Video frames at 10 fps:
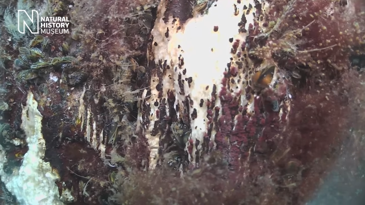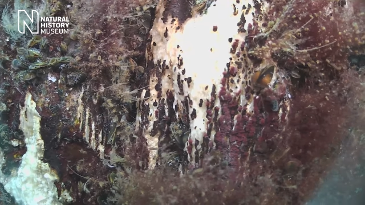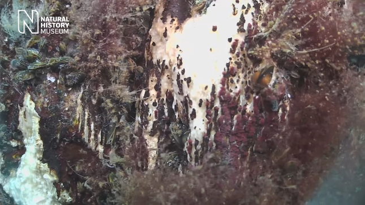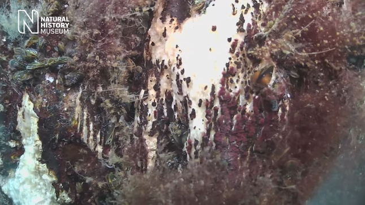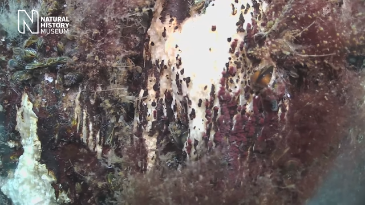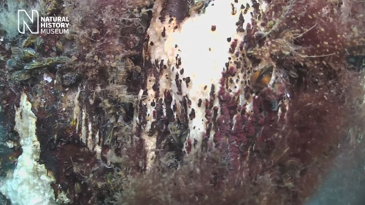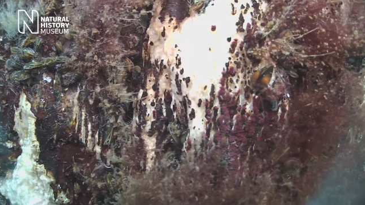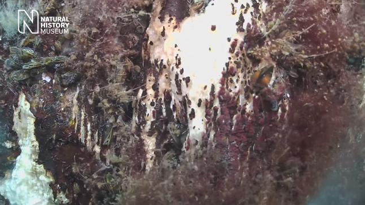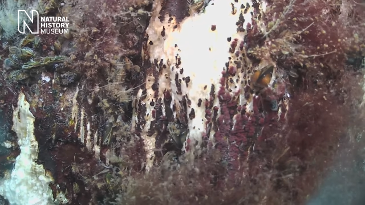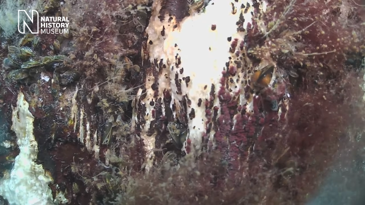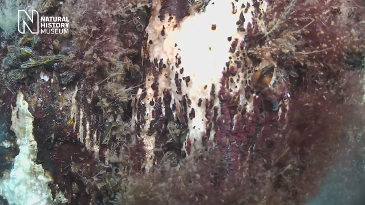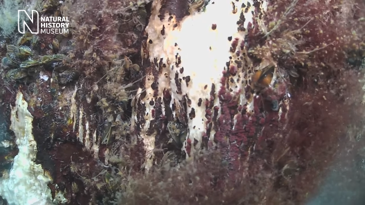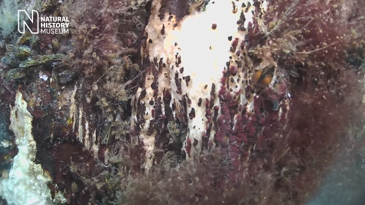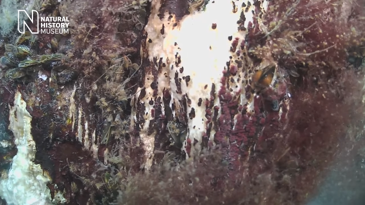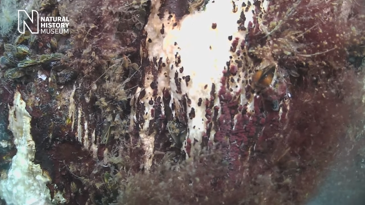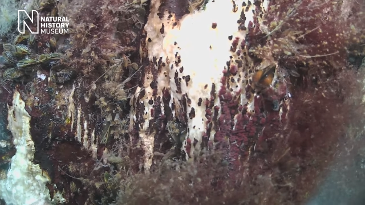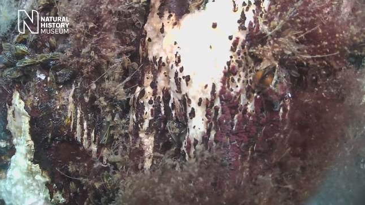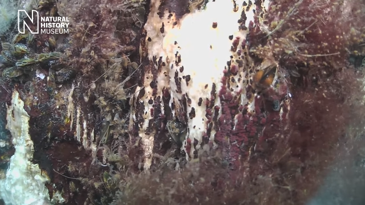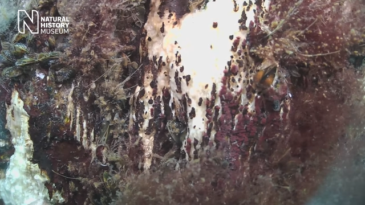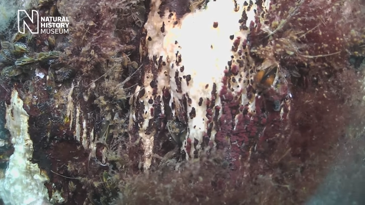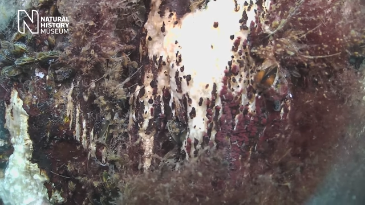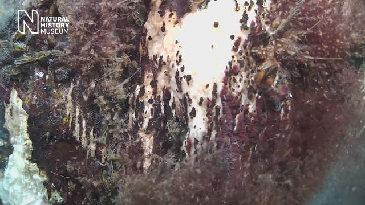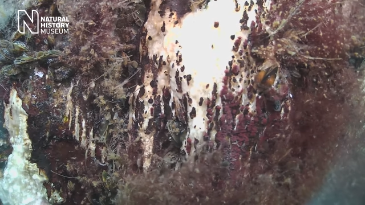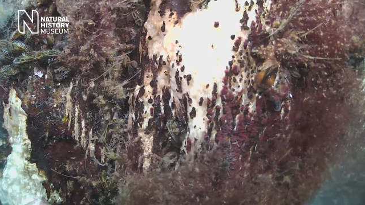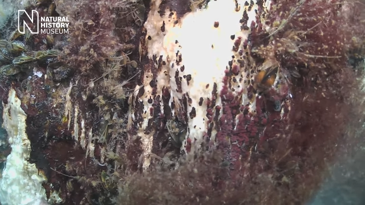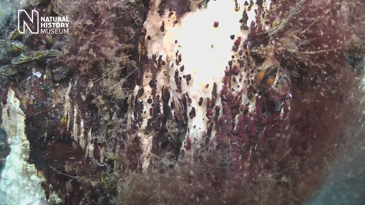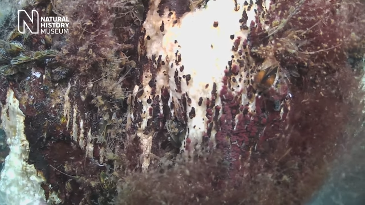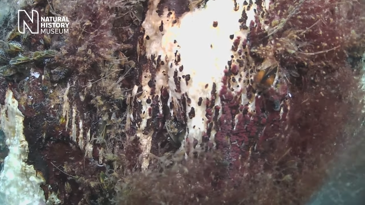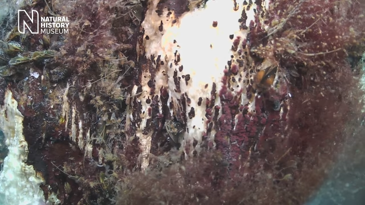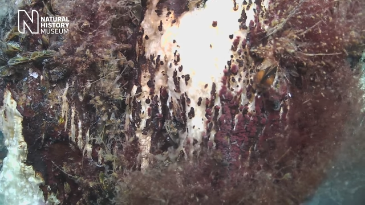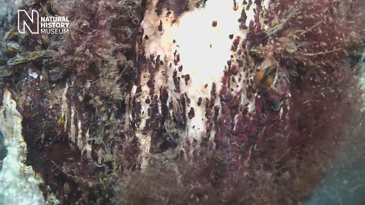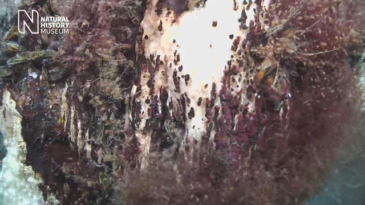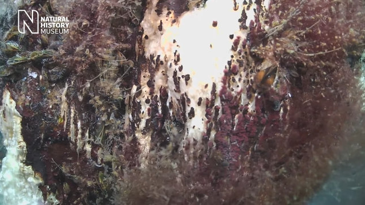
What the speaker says: (no speaker visible)